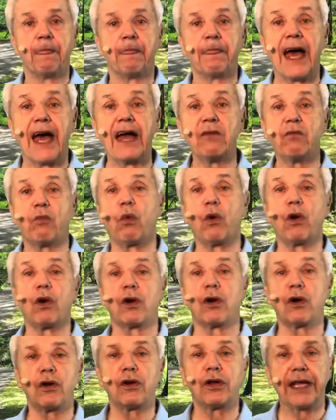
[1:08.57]
That
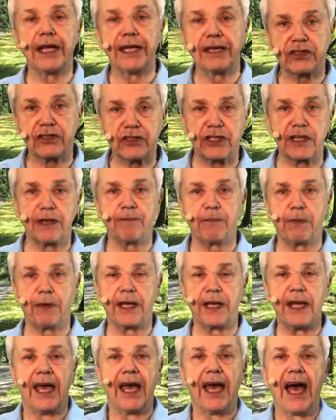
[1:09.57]
word is
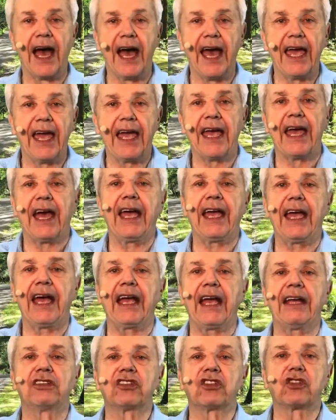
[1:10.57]
simply a, a,
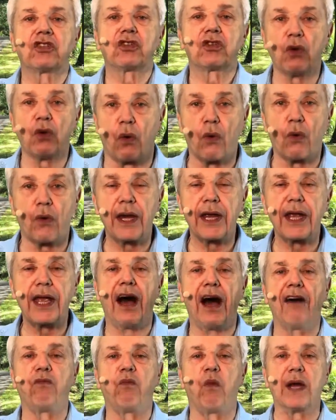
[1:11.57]
a, story
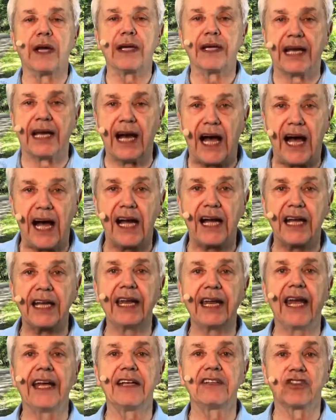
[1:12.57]
of what God
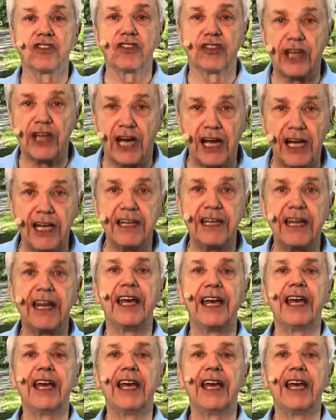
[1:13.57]
has done